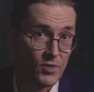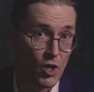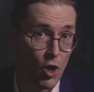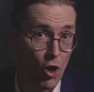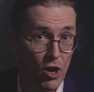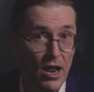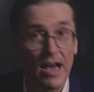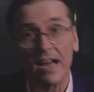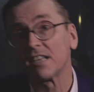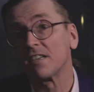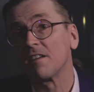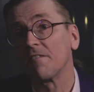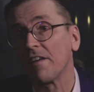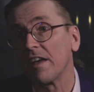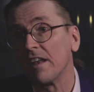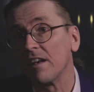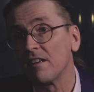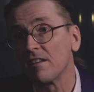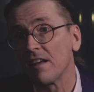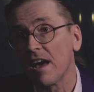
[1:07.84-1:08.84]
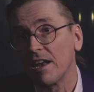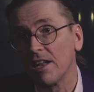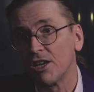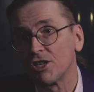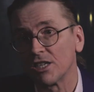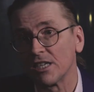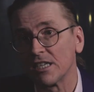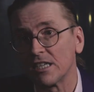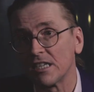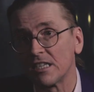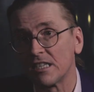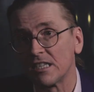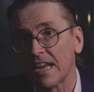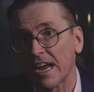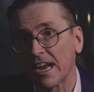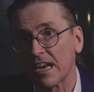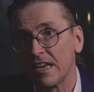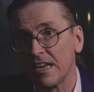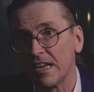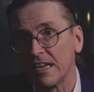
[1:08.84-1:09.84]
Collective intelligence
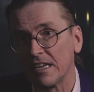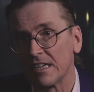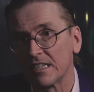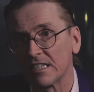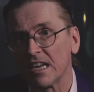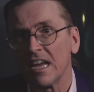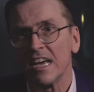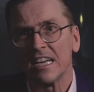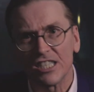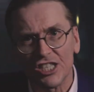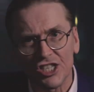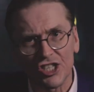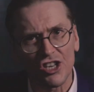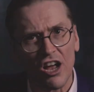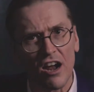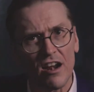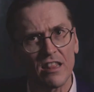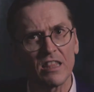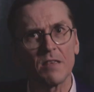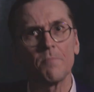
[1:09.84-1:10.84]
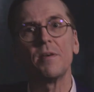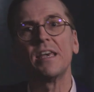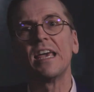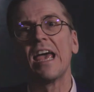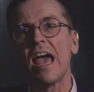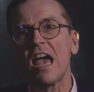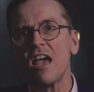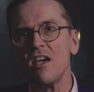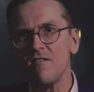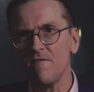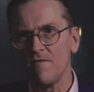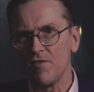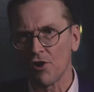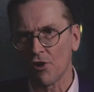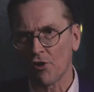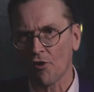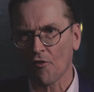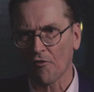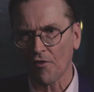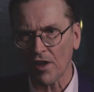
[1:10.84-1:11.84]
techniques study the
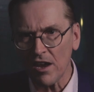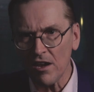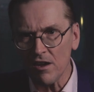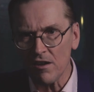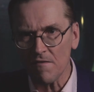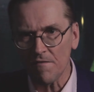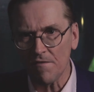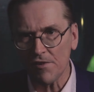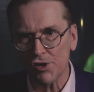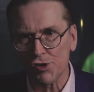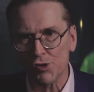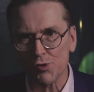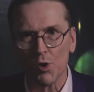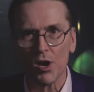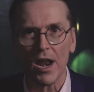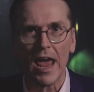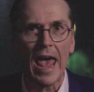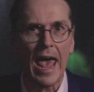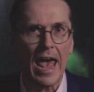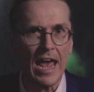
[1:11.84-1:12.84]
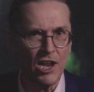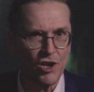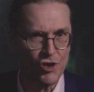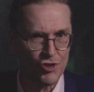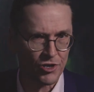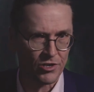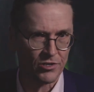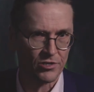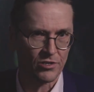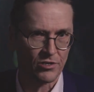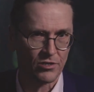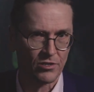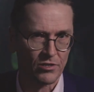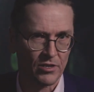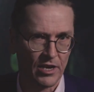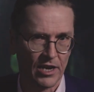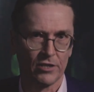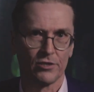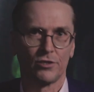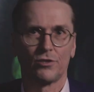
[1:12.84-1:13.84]
behavior of individual agents
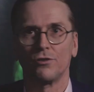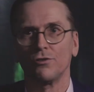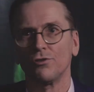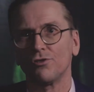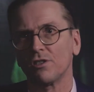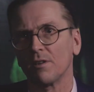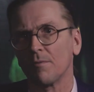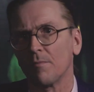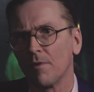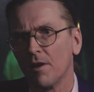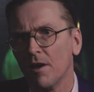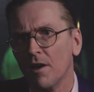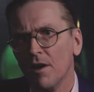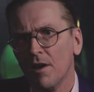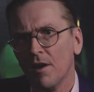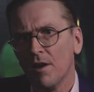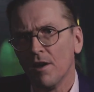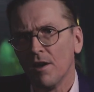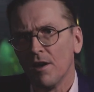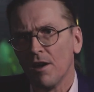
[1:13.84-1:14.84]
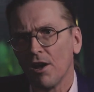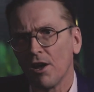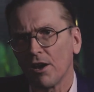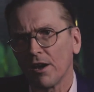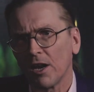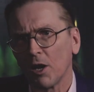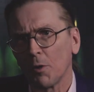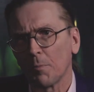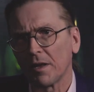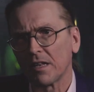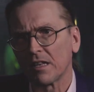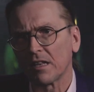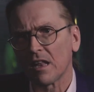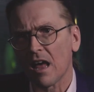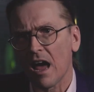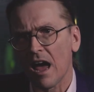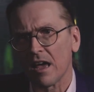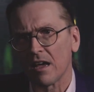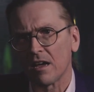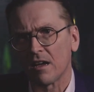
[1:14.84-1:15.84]
in a system, a little bit
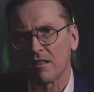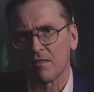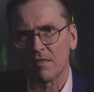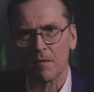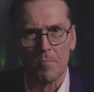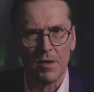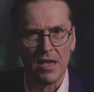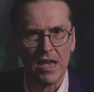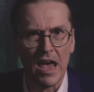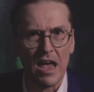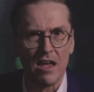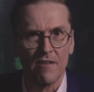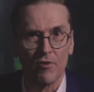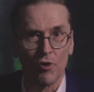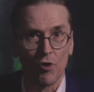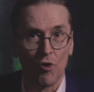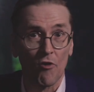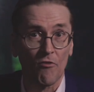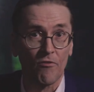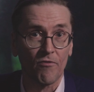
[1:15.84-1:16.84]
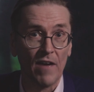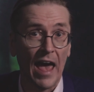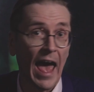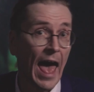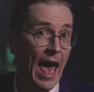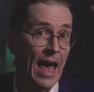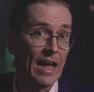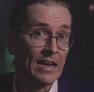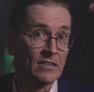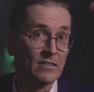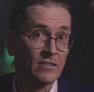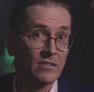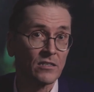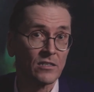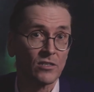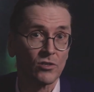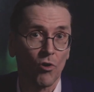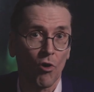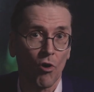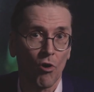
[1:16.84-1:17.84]
like the behavior of
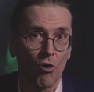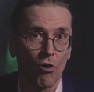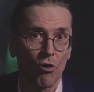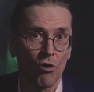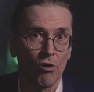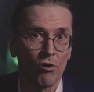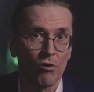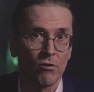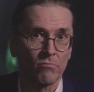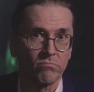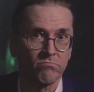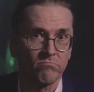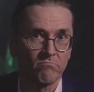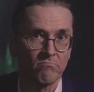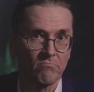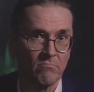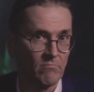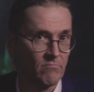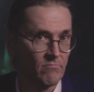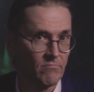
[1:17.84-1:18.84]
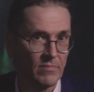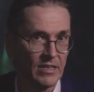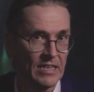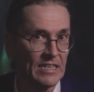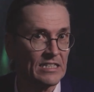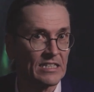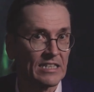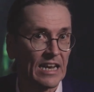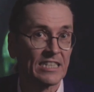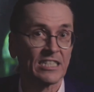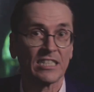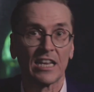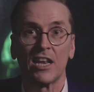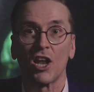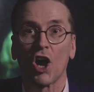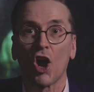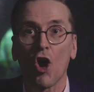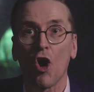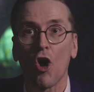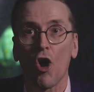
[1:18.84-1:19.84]
ants or insects
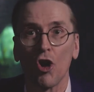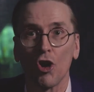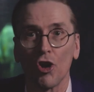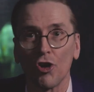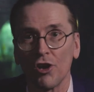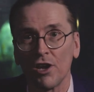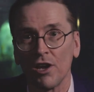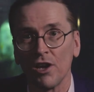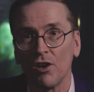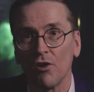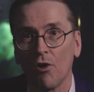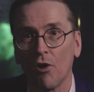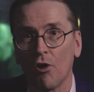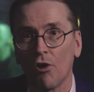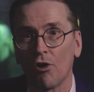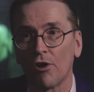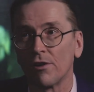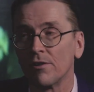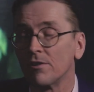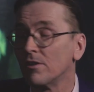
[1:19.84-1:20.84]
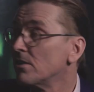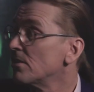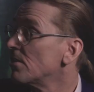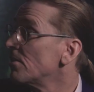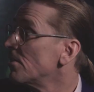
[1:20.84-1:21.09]
in a colony or